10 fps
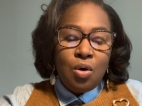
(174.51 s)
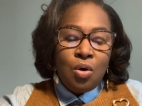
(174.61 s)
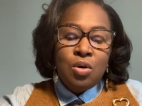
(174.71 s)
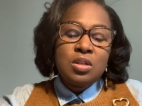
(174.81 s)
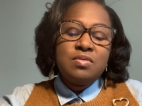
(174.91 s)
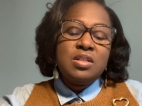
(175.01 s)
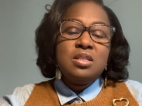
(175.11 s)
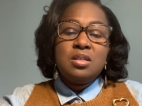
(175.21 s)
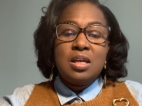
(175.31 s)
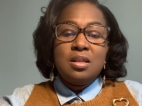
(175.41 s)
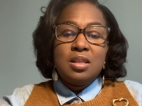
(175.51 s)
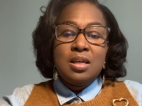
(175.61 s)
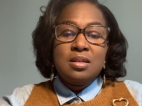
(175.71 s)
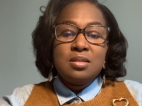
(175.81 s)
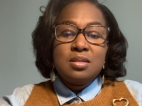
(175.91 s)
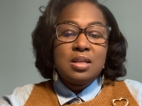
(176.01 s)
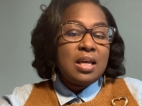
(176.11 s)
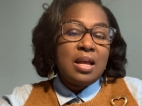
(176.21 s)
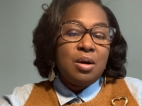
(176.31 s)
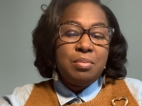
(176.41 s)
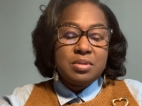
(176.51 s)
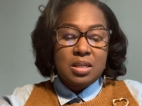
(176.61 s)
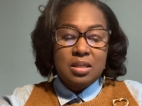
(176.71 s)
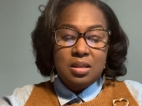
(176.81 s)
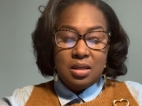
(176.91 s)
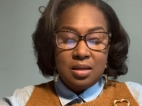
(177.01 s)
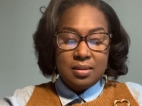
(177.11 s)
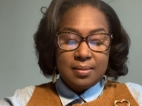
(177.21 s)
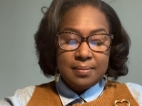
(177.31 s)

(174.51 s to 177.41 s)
All of these things can help us in the end.